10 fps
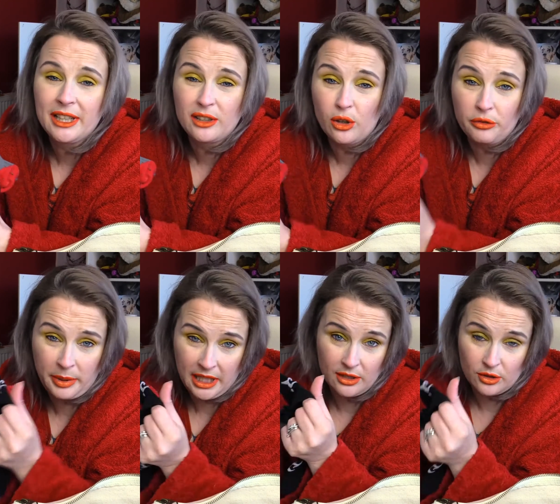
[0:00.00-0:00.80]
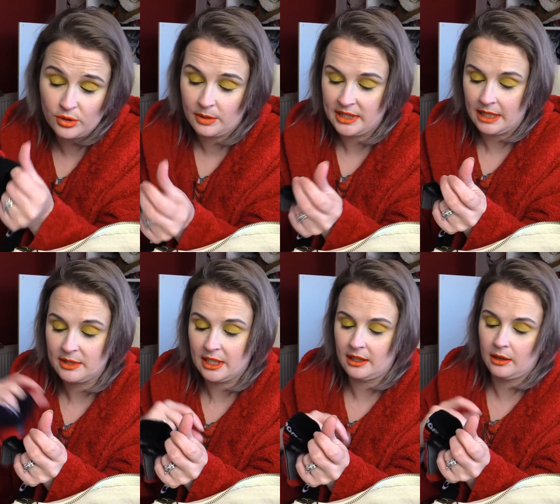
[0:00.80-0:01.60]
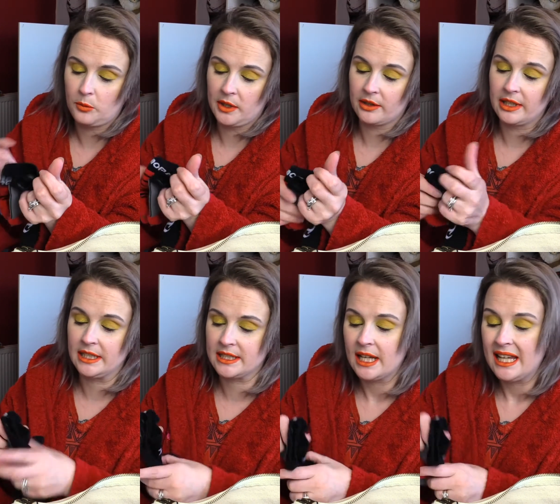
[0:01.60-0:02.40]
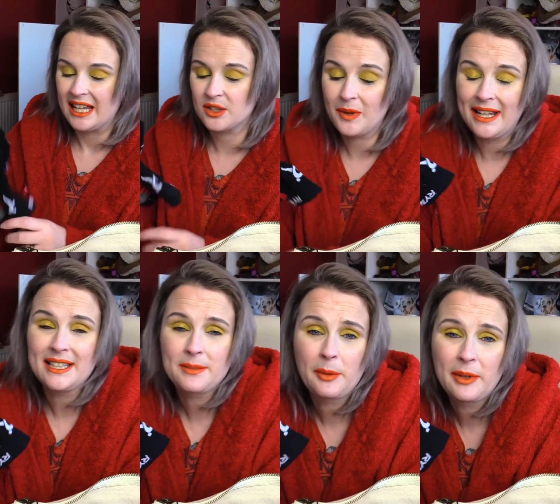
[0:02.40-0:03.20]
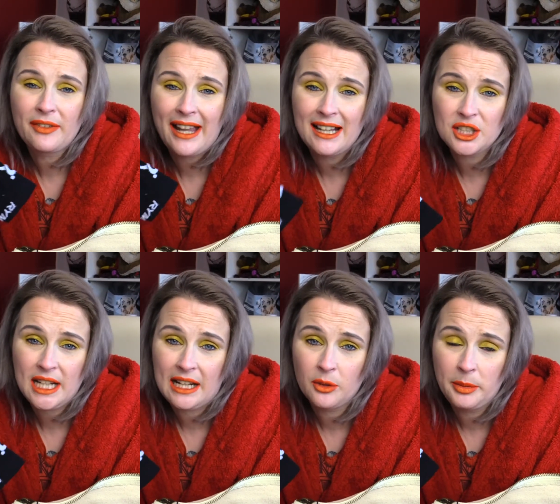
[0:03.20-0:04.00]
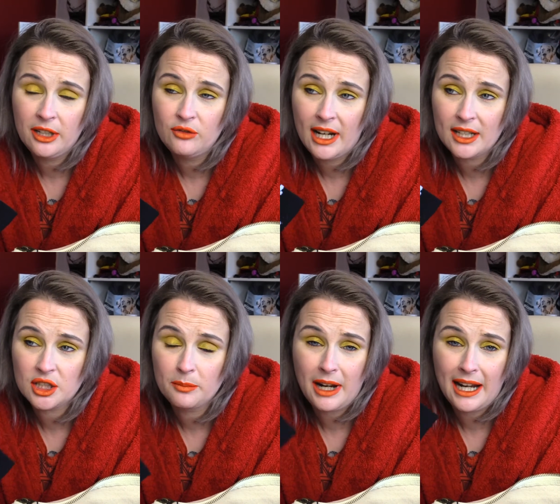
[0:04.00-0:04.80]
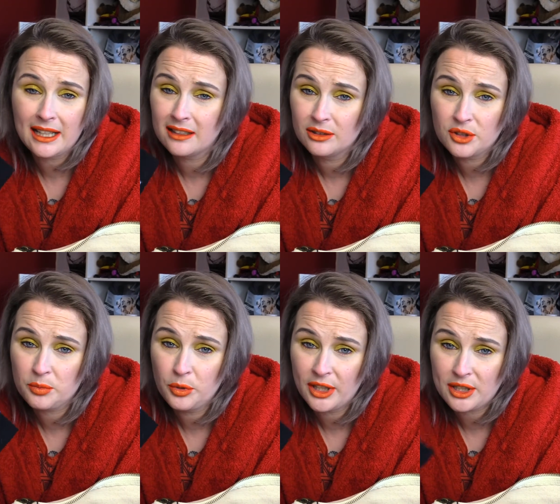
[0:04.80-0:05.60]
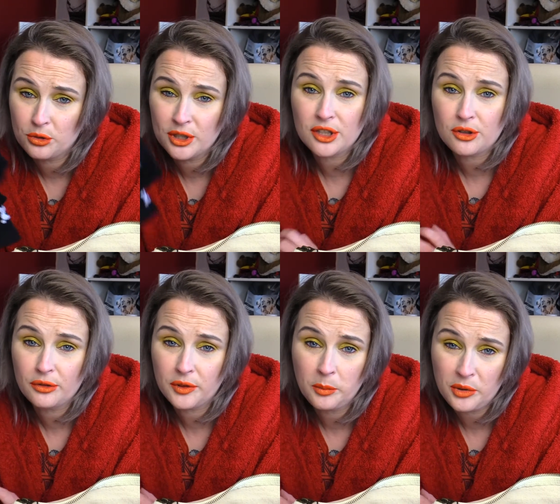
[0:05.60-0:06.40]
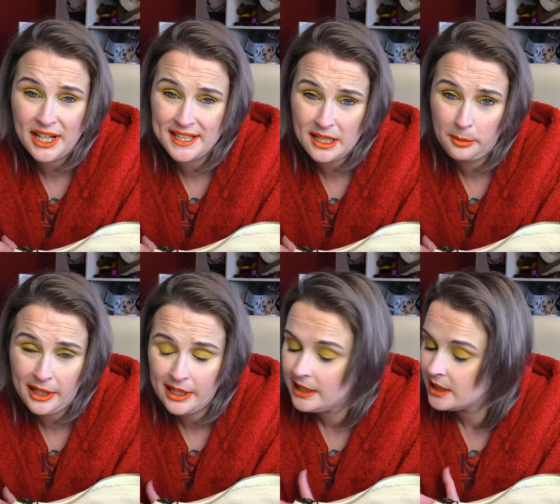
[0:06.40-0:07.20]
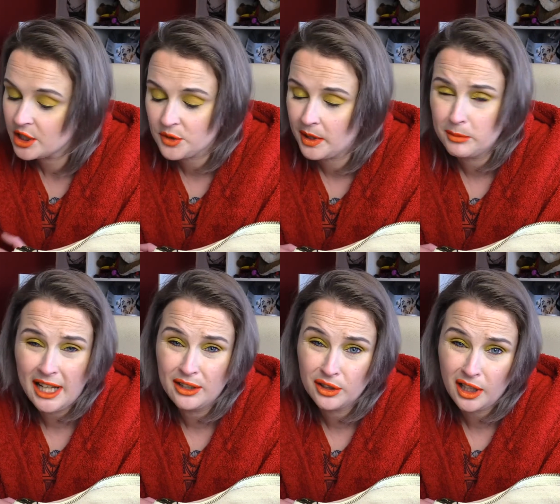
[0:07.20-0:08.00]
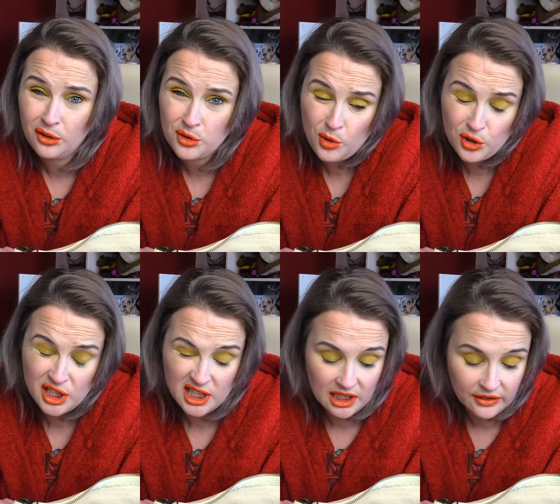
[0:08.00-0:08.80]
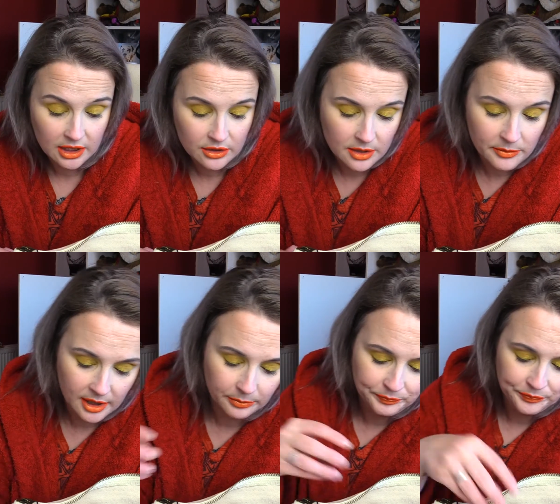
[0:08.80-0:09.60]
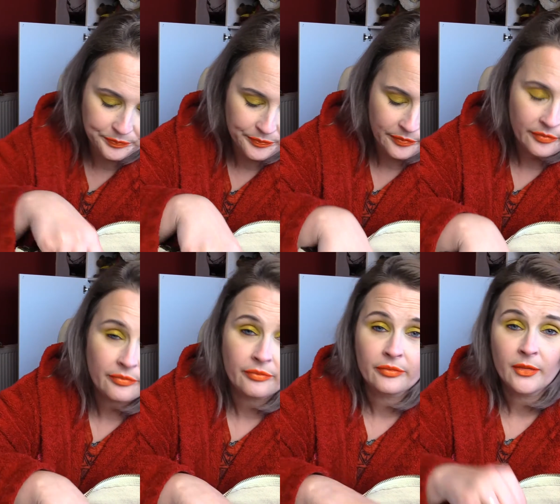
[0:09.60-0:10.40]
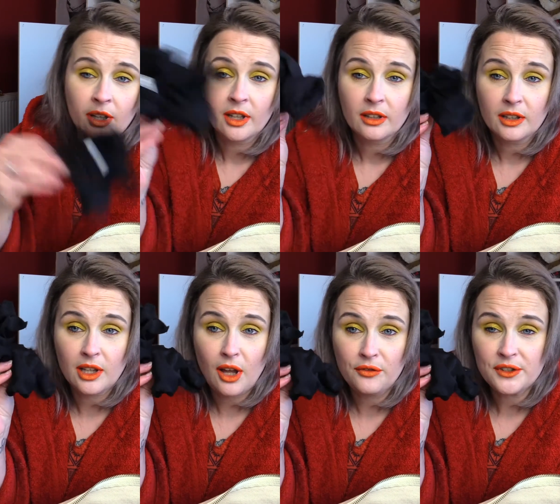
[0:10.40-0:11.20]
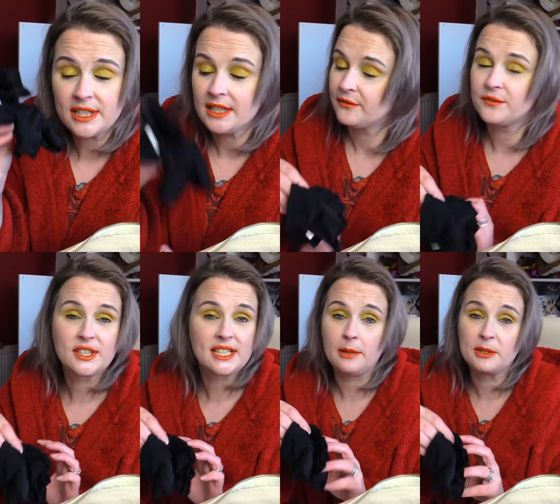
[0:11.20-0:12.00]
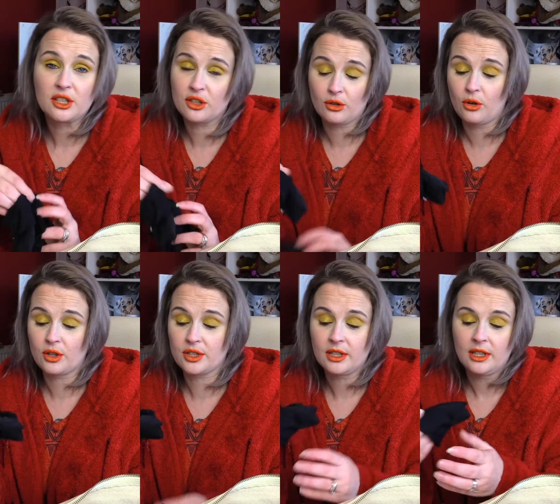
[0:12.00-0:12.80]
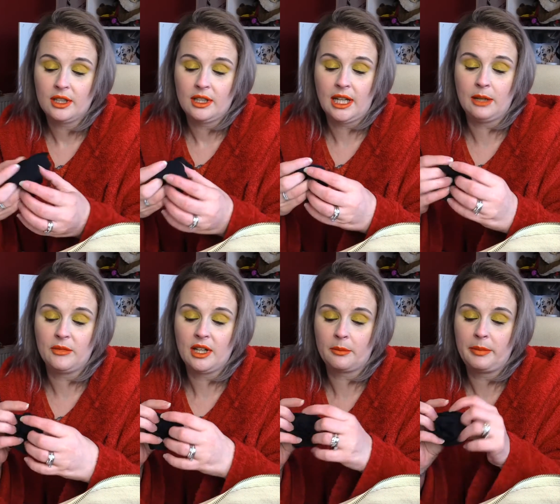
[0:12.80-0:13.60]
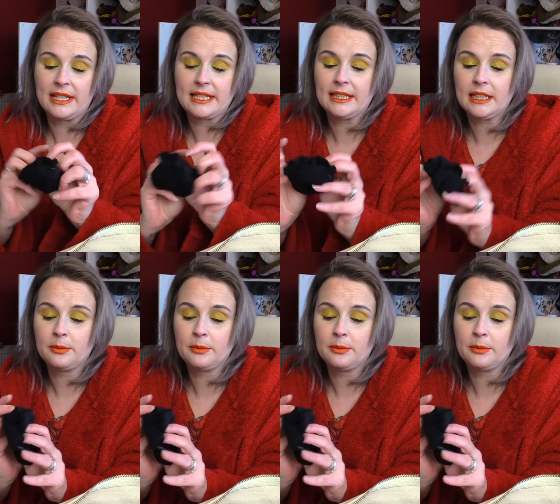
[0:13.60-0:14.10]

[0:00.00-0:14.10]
a lot of pain, so sometimes I wear these. As well as maybe if I actually have a pain reaction in my ankle, I'll just put this on it to sort of compress it a bit, just when I'm lying on the couch watching TV or something. Gloves, same as the socks. They are basically